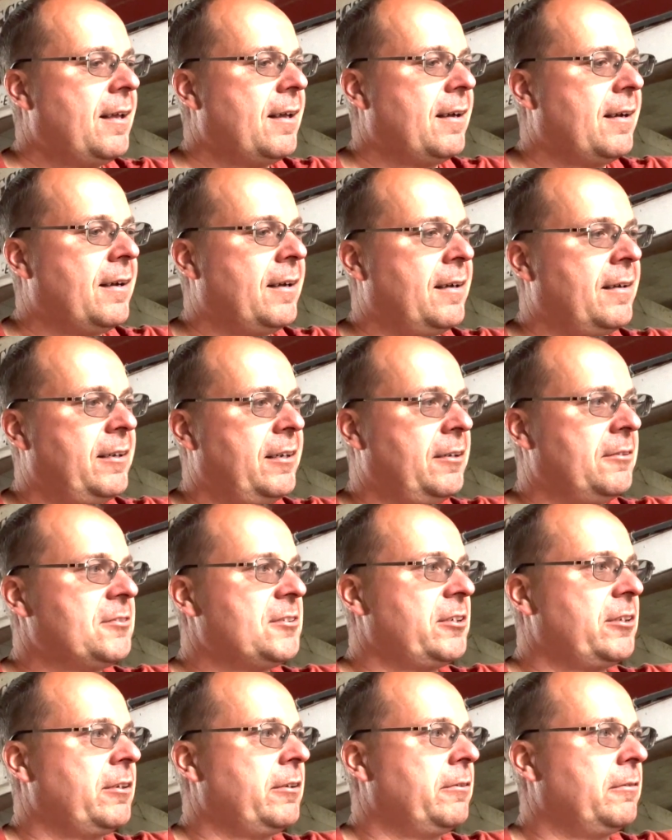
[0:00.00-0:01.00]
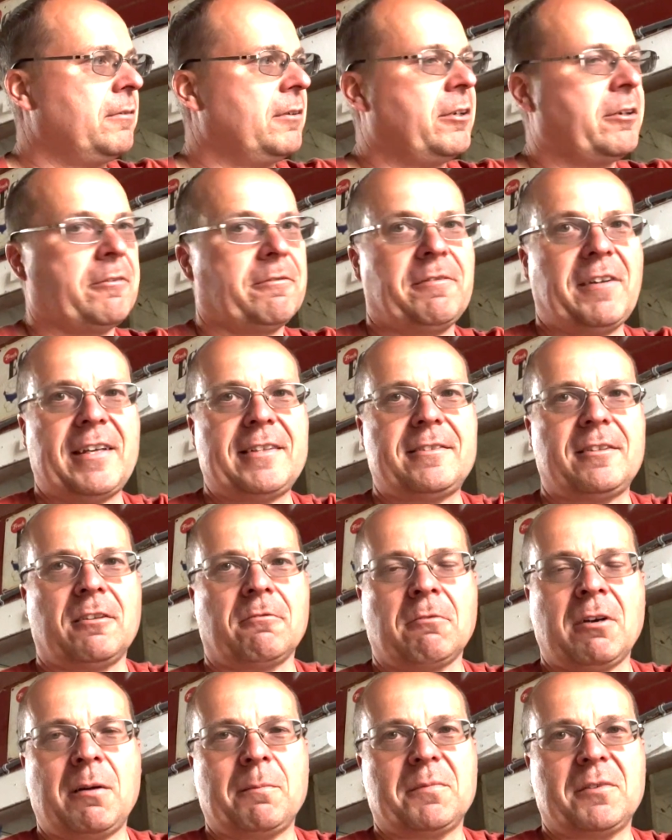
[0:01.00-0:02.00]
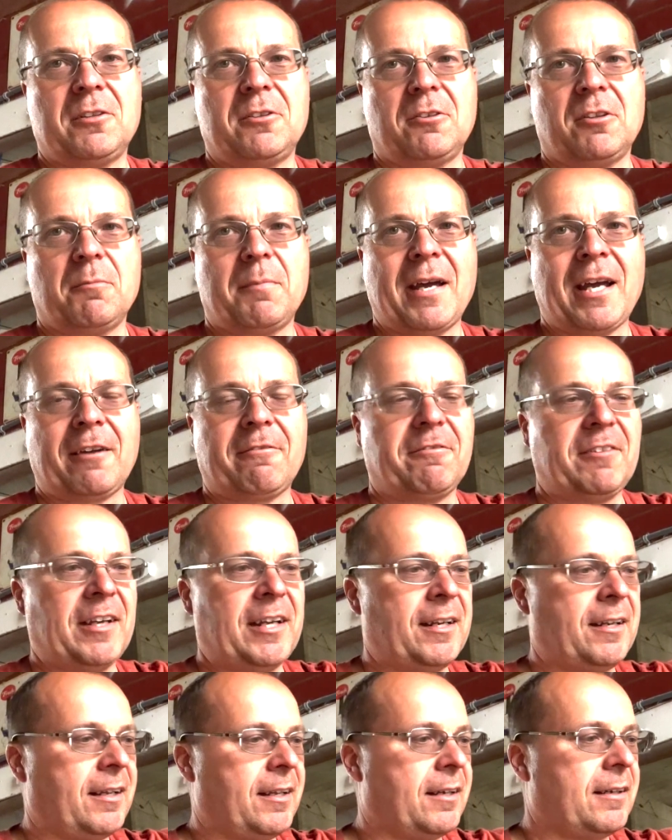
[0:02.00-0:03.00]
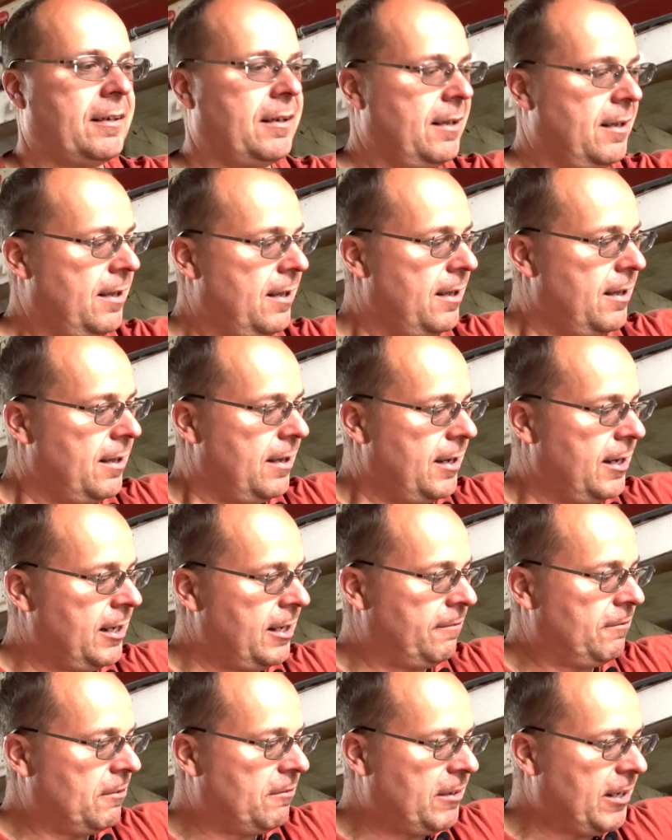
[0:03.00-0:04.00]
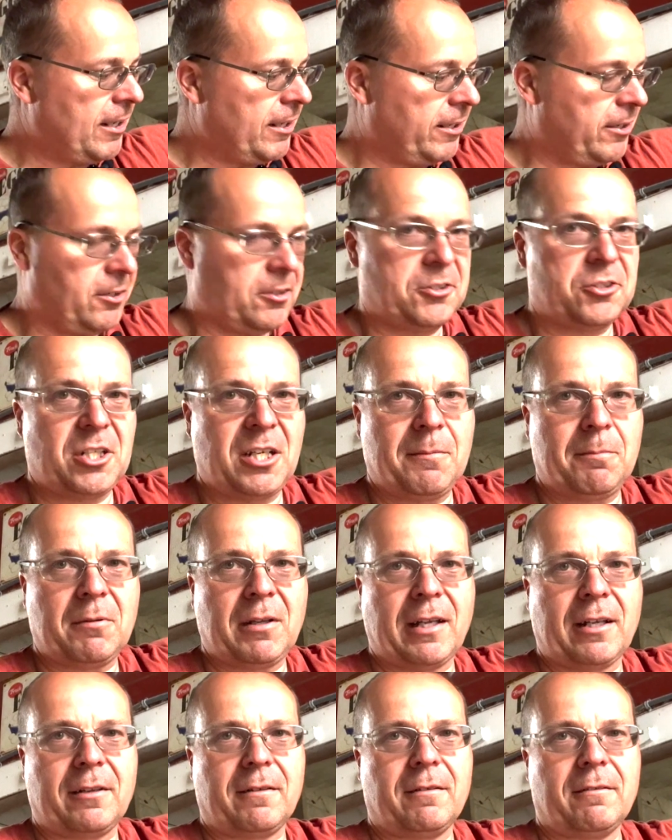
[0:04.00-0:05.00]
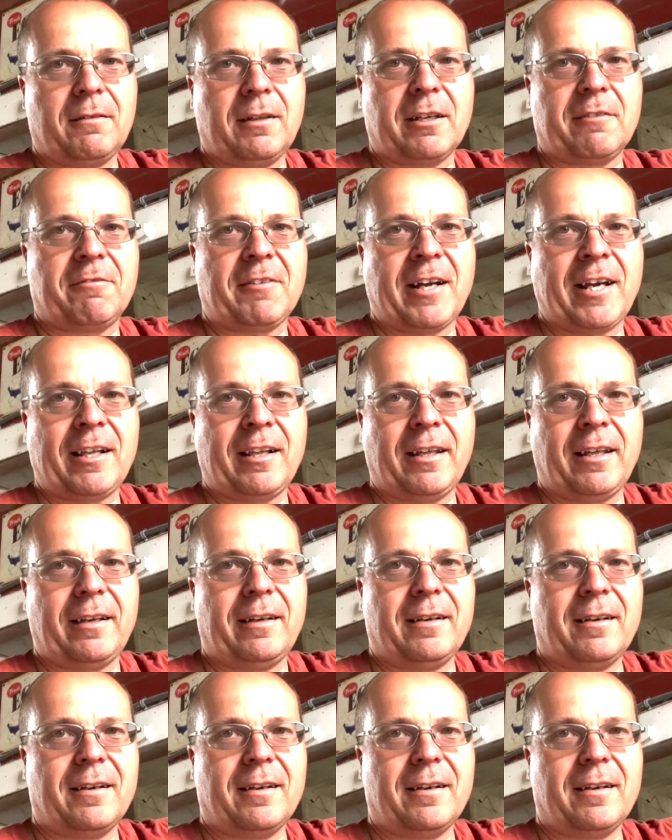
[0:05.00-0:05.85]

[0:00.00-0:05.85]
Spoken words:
so you're facing the rump to do the back feed, and if you've got a good sheep like Violet,